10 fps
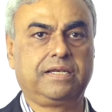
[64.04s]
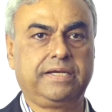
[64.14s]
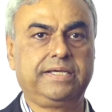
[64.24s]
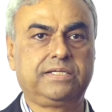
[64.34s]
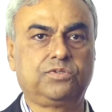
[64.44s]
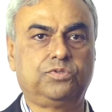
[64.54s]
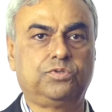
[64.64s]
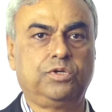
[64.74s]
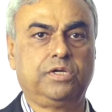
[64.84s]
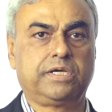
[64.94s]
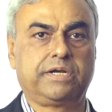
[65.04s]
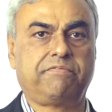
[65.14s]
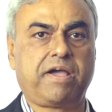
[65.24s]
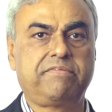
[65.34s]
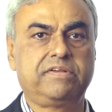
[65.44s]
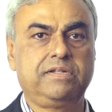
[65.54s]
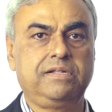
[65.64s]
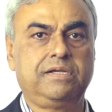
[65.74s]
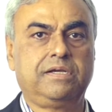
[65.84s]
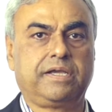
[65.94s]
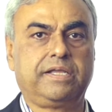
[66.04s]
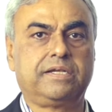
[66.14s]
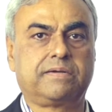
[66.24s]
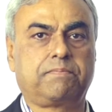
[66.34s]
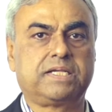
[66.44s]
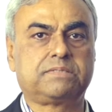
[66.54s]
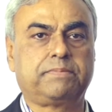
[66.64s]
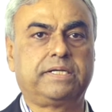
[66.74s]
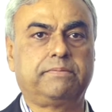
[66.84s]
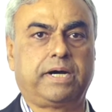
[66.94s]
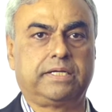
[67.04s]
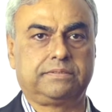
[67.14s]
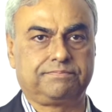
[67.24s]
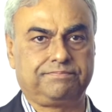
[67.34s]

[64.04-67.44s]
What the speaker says: leading to revival in replacement demand.